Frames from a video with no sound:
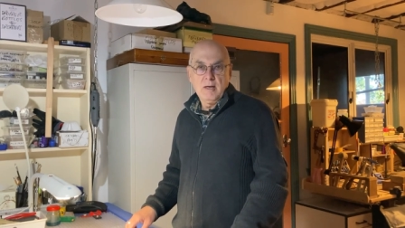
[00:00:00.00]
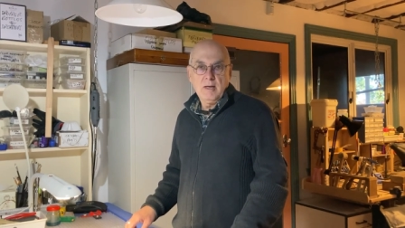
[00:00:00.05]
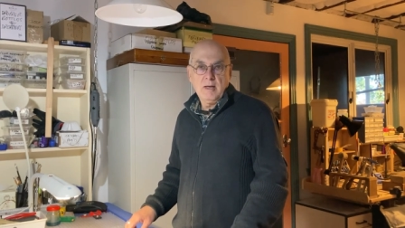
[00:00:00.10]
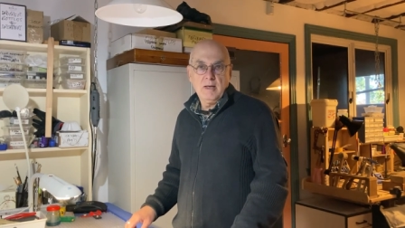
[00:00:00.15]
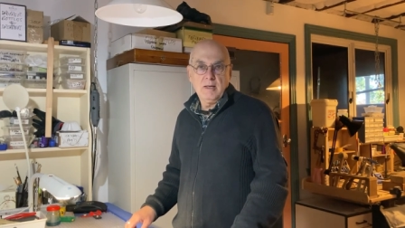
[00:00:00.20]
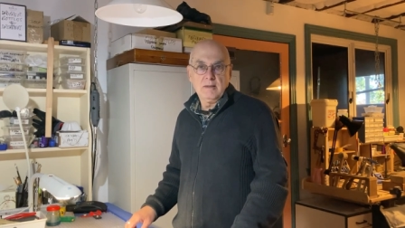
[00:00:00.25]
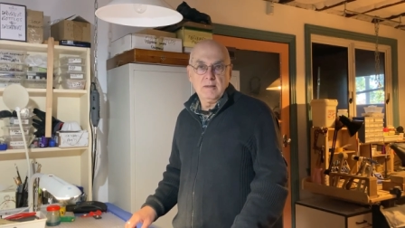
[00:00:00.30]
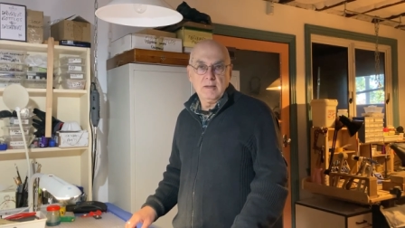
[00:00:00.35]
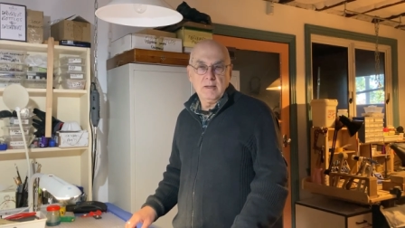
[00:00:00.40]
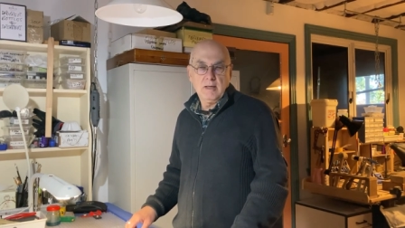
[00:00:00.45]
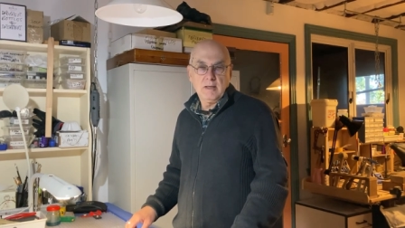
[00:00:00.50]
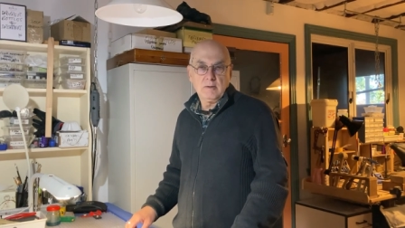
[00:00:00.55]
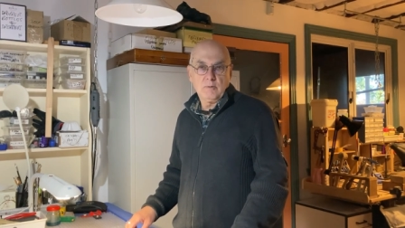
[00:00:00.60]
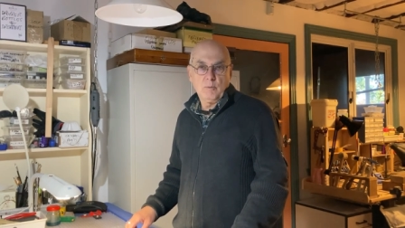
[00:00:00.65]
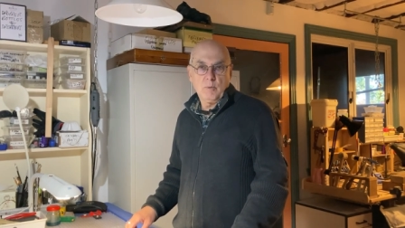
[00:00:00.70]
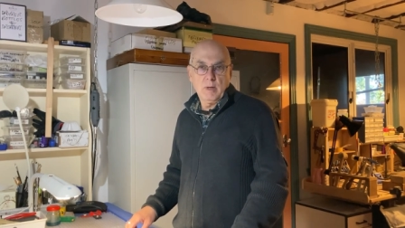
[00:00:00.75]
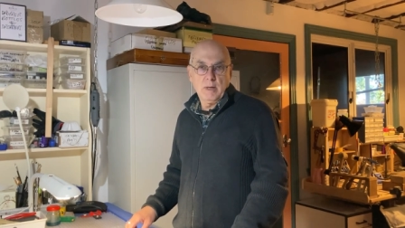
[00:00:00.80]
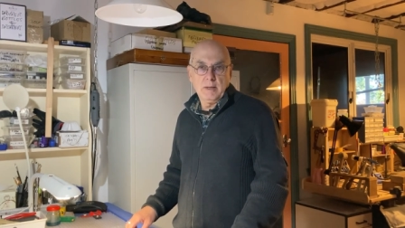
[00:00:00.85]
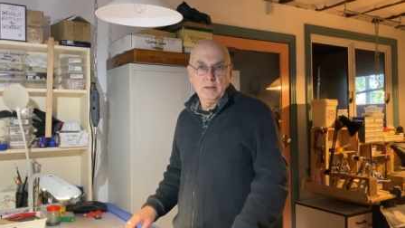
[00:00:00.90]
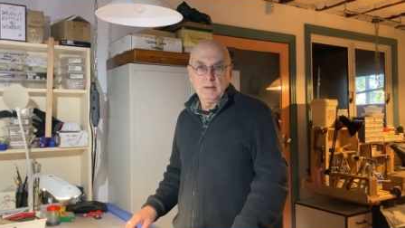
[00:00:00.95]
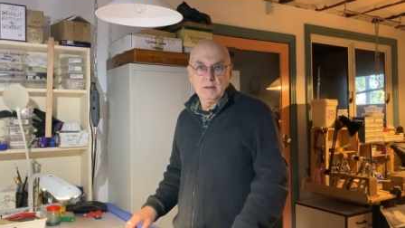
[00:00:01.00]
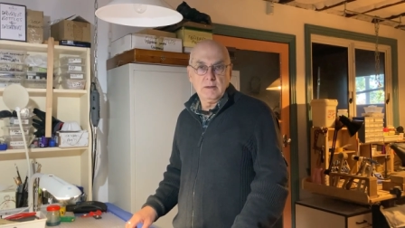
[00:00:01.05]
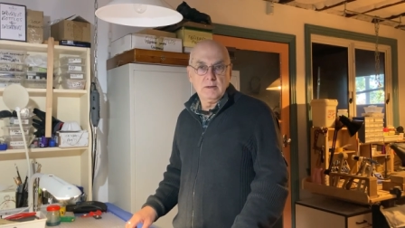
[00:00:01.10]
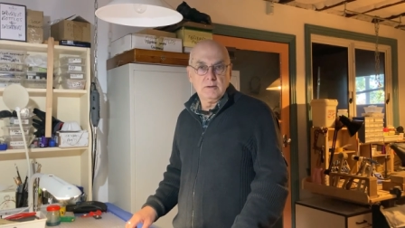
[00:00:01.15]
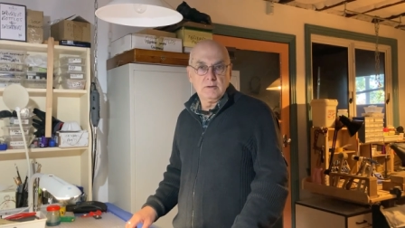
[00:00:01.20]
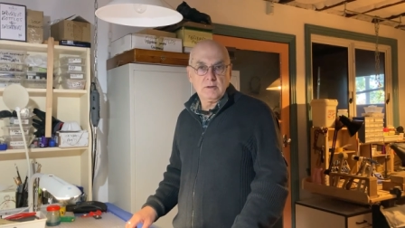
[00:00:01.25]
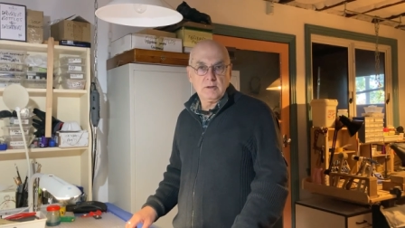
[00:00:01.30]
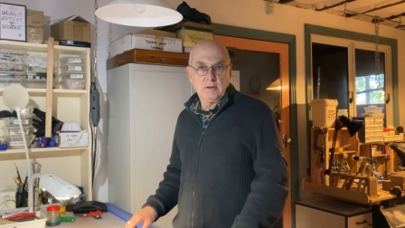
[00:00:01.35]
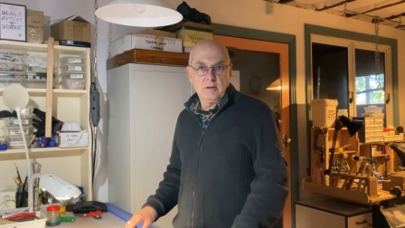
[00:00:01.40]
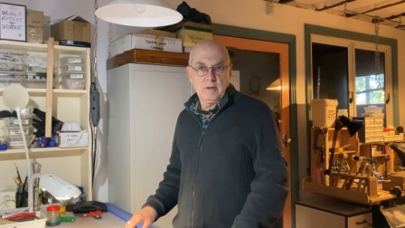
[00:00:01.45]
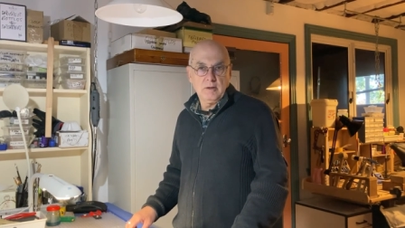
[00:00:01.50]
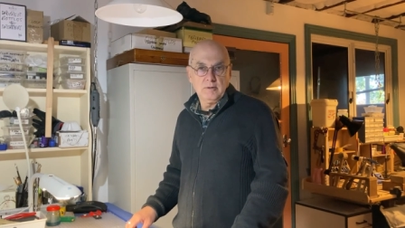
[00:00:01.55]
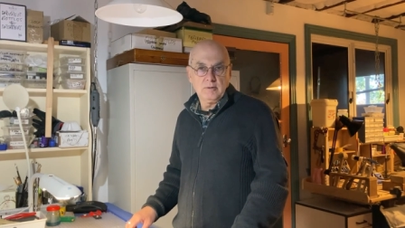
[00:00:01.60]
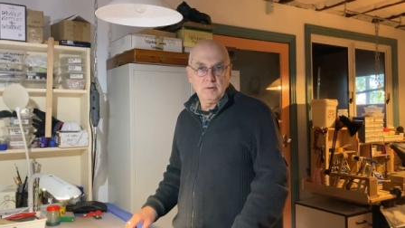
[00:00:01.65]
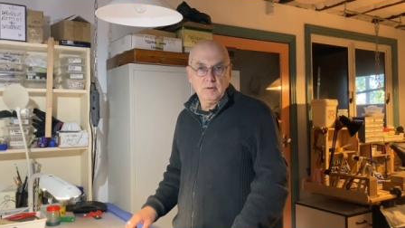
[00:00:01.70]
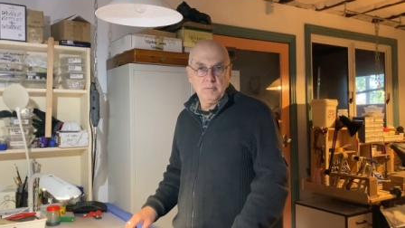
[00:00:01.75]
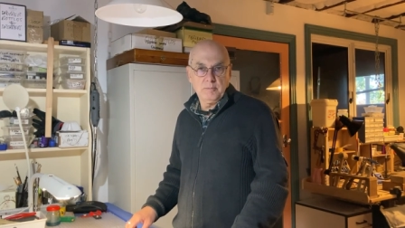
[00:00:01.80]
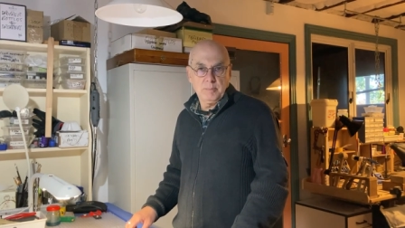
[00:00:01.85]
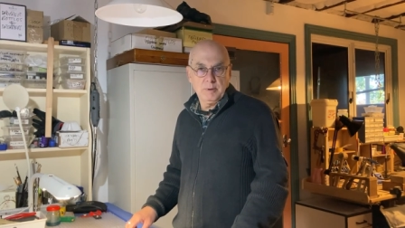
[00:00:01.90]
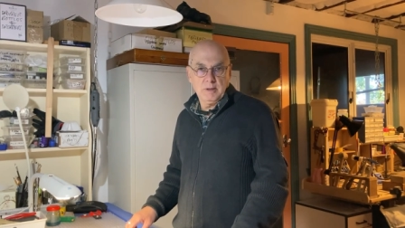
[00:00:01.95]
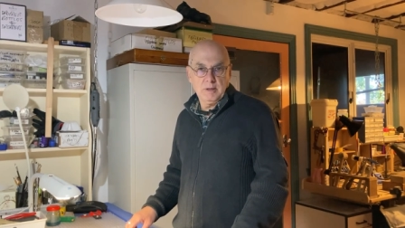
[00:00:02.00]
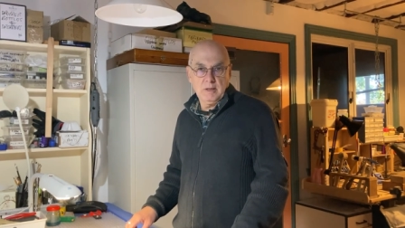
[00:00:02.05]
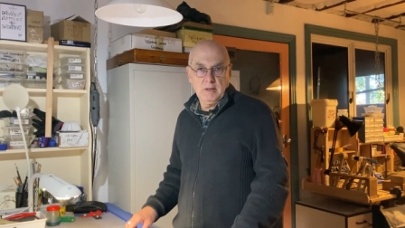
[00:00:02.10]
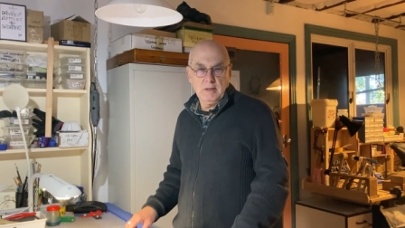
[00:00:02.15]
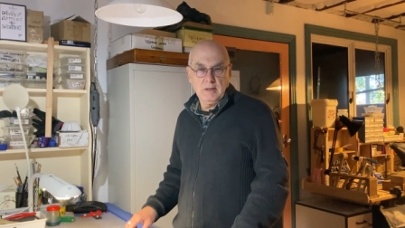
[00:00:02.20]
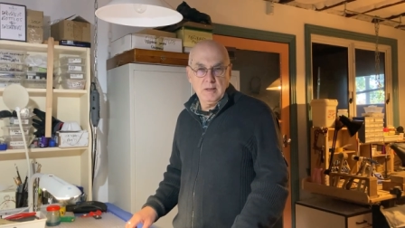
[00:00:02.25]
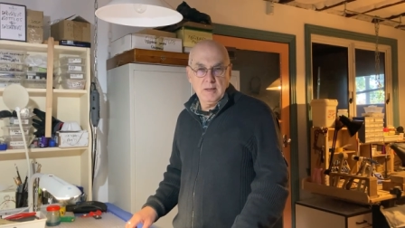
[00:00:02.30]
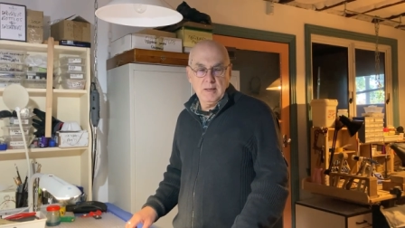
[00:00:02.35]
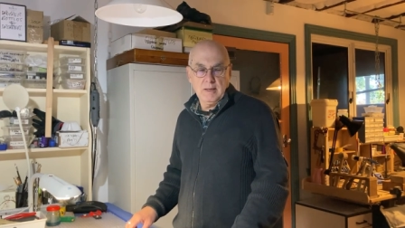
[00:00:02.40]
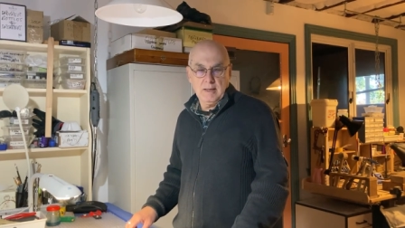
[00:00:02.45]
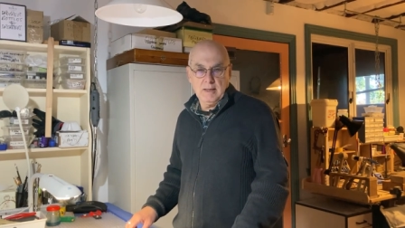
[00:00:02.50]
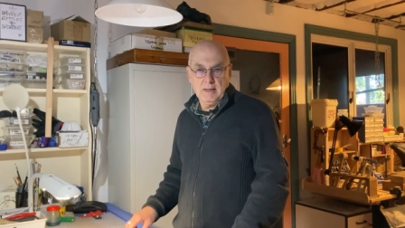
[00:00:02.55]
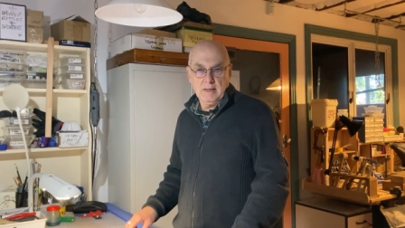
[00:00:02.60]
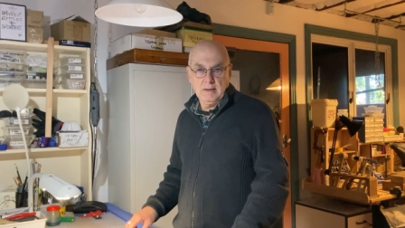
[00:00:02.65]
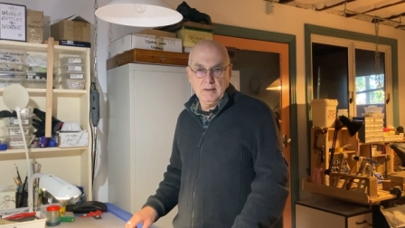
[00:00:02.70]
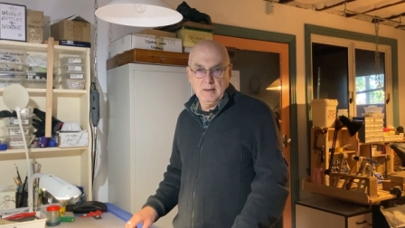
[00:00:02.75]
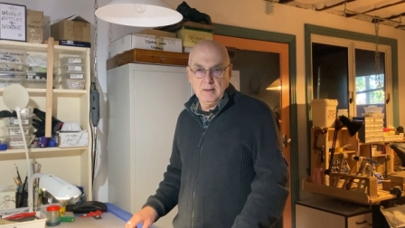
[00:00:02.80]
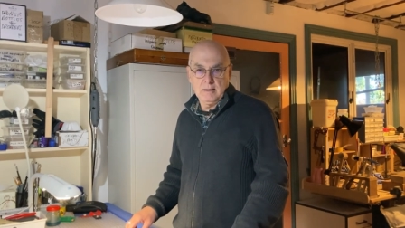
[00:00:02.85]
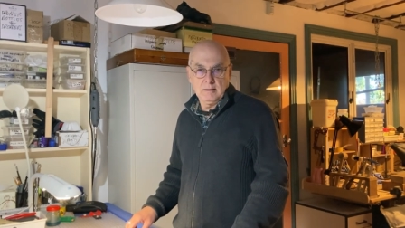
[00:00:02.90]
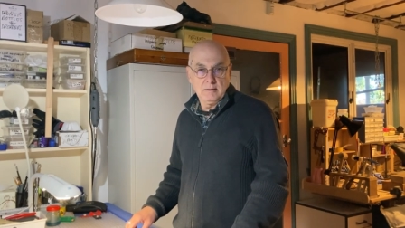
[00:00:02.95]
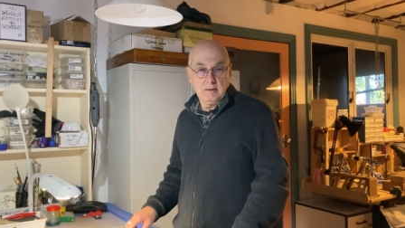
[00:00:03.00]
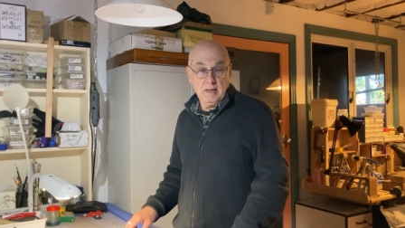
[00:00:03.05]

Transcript: And the other one is going to be a uh,